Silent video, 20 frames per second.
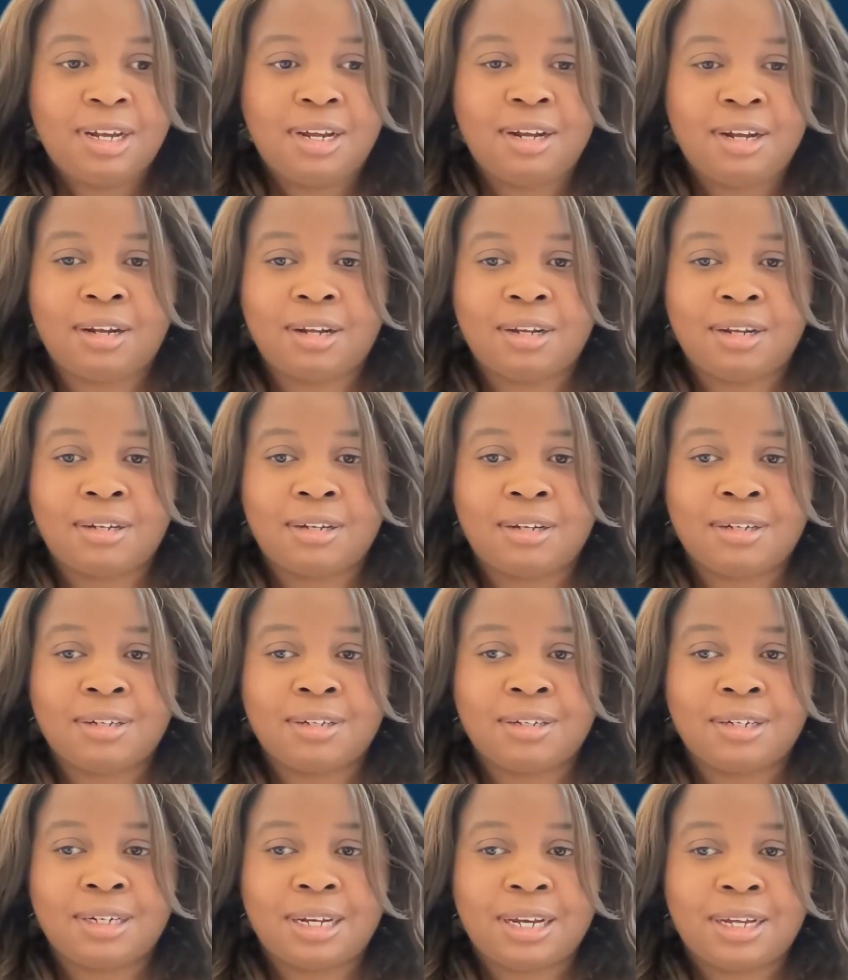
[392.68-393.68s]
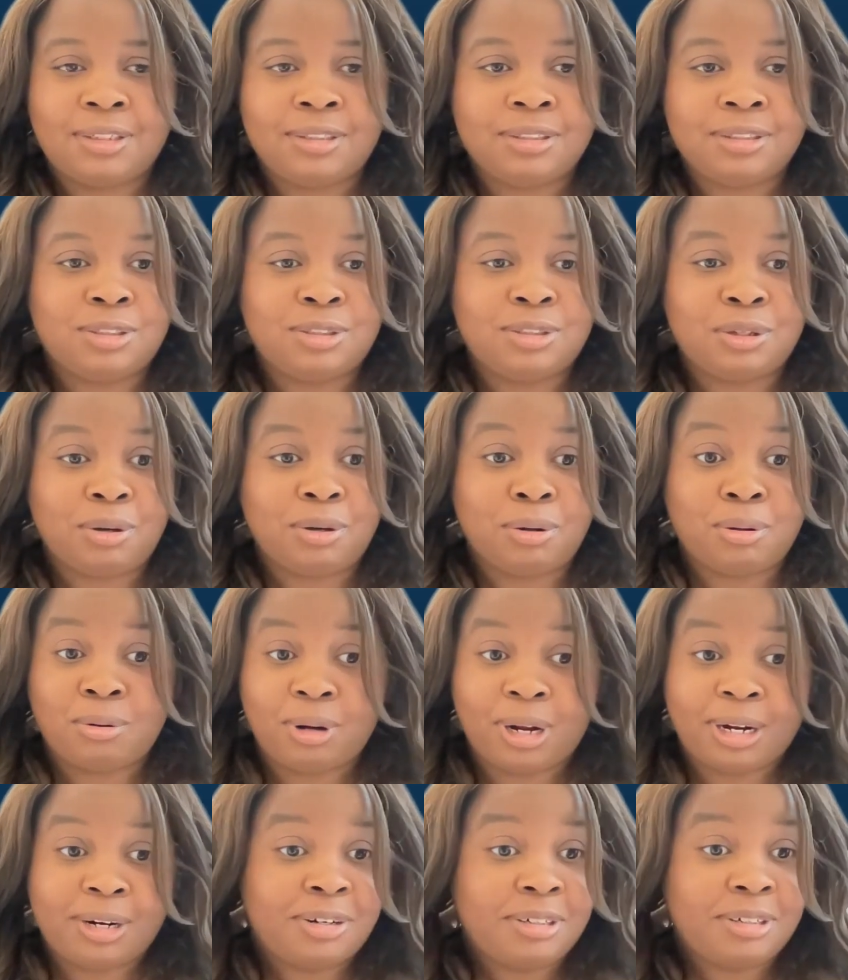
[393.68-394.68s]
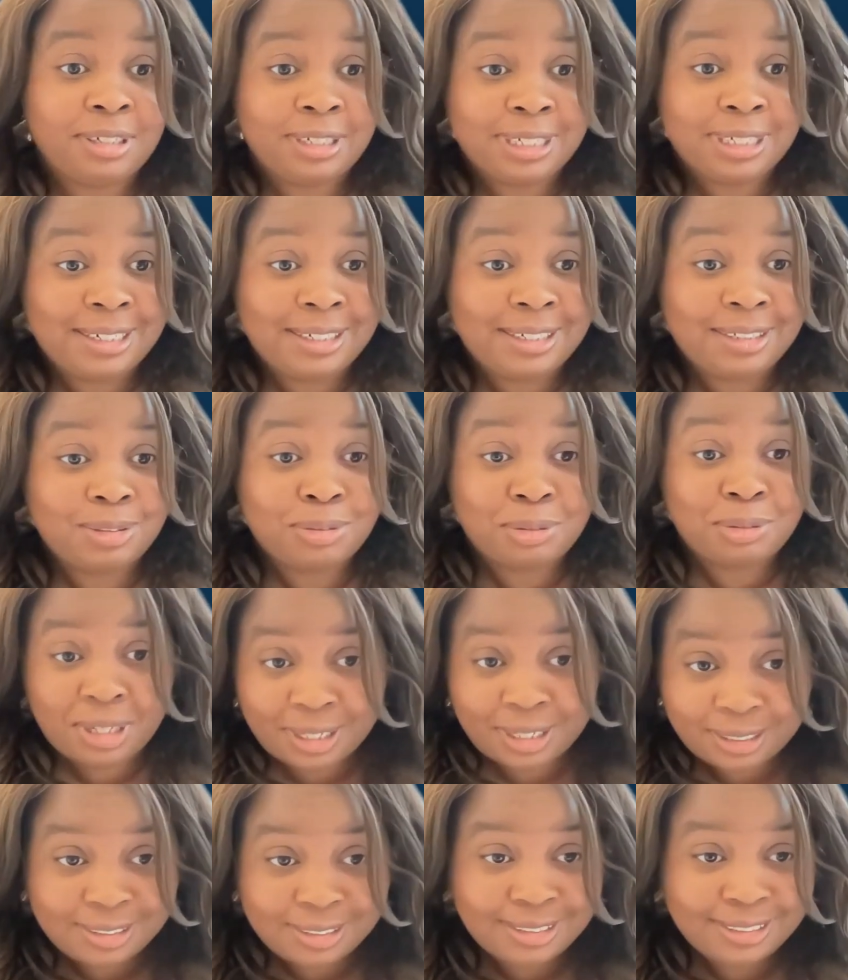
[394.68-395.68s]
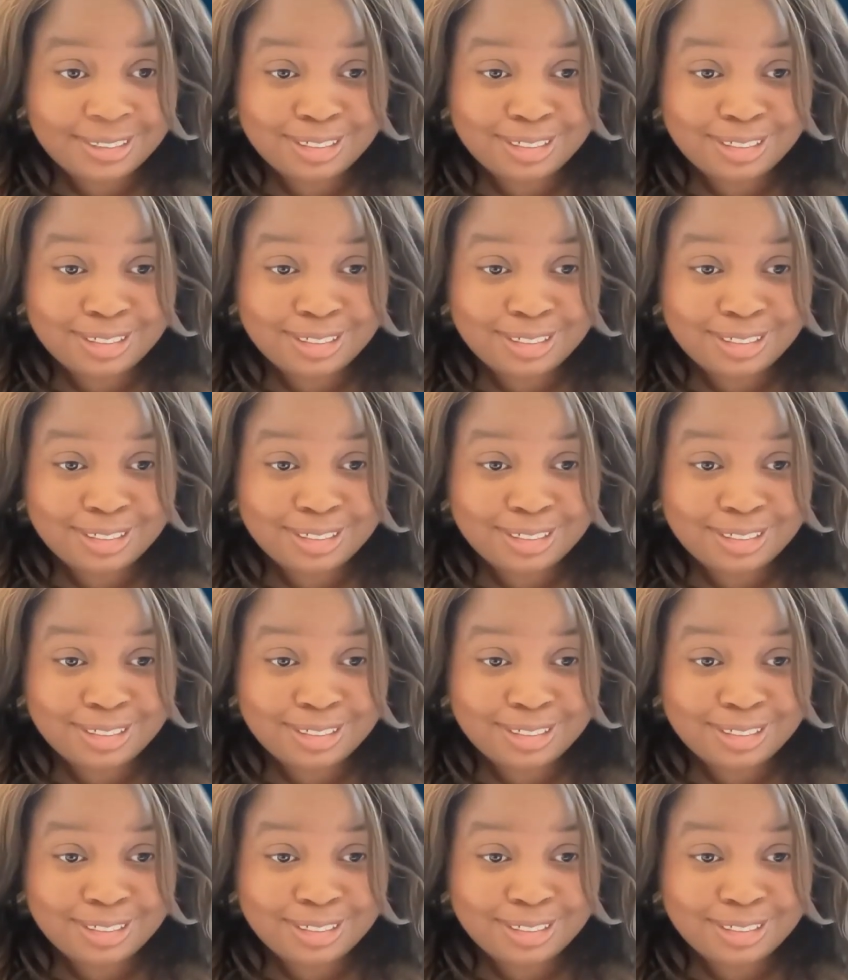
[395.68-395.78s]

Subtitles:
And so I heard Canadians were nice.